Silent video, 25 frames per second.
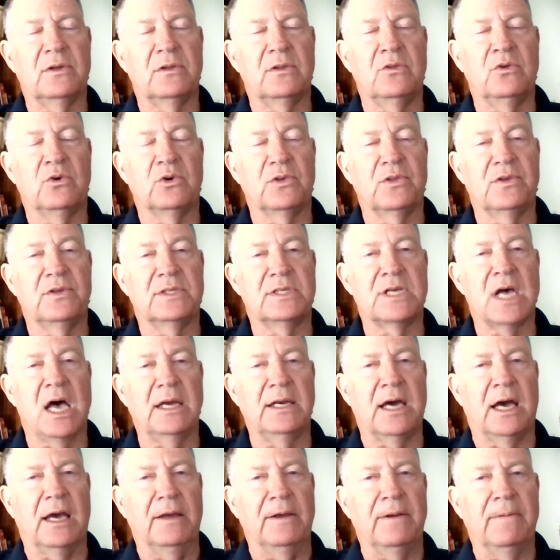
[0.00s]
northern
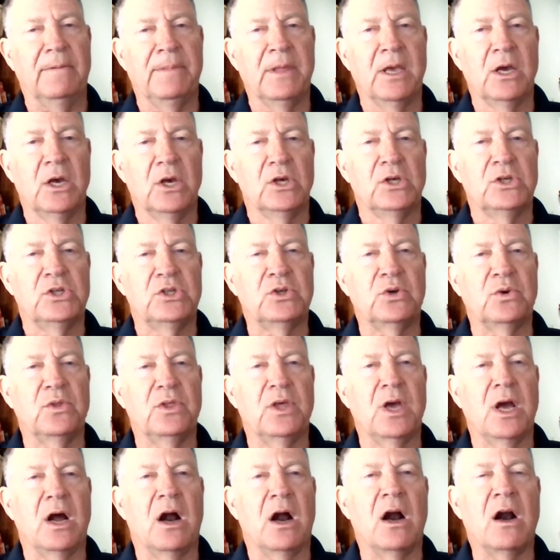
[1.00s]
Sinai. So
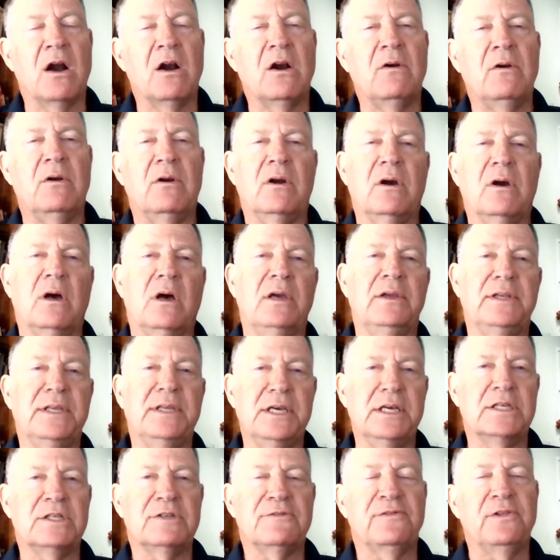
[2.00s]
there are
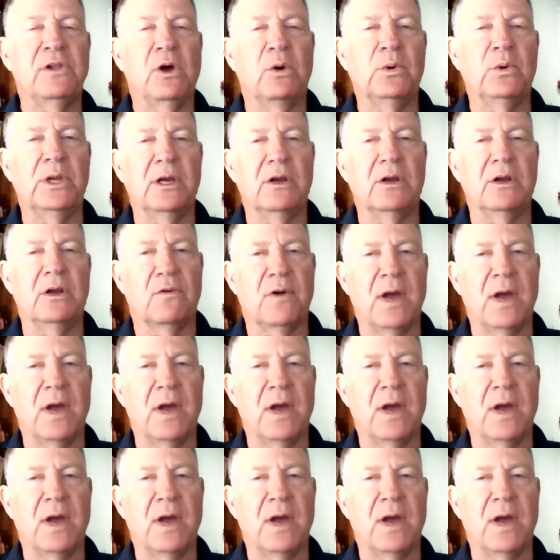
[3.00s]
ideas floating